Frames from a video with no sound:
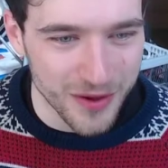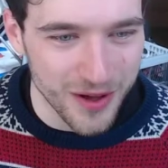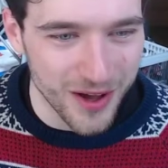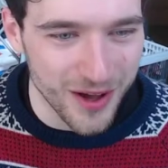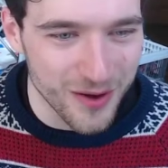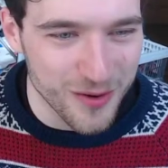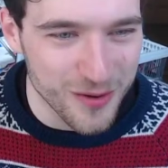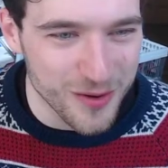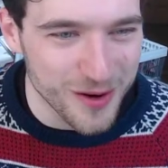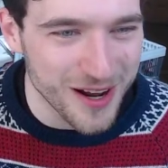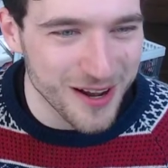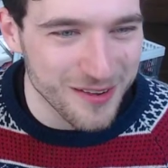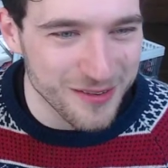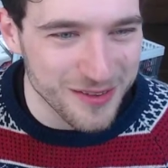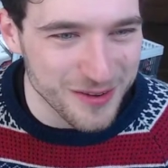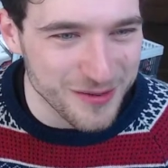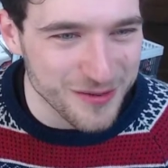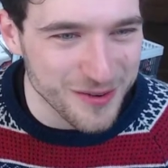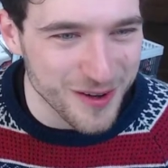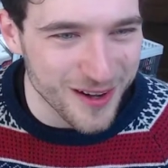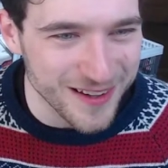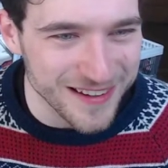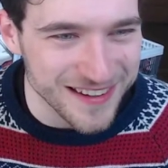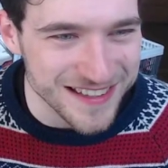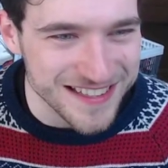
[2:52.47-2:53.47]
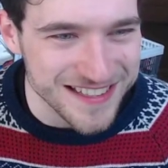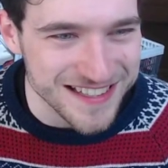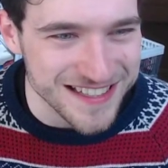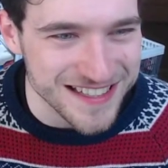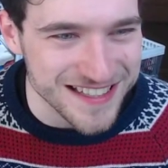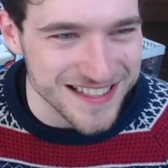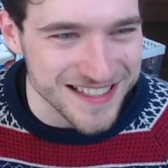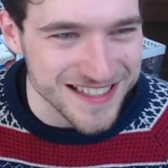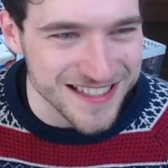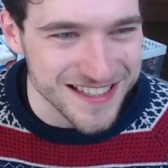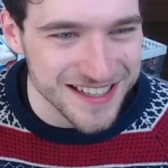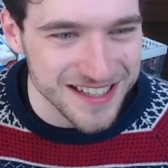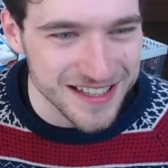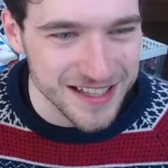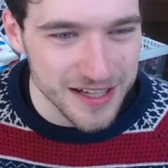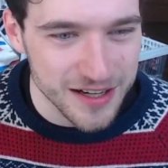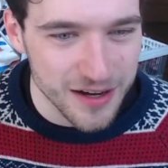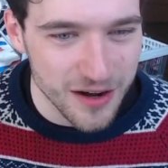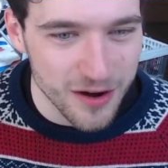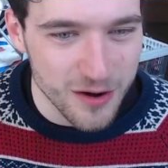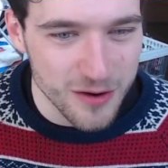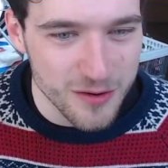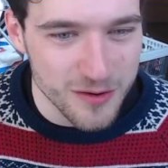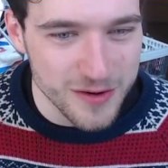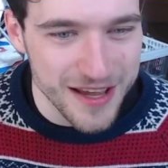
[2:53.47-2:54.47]
whatever the fuck this is.
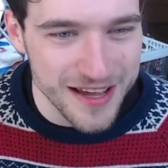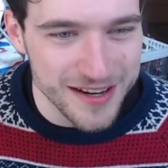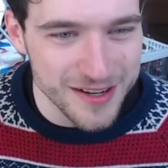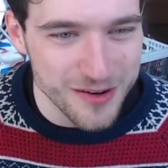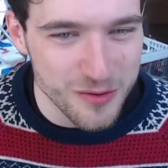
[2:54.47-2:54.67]
Oh, yeah, no,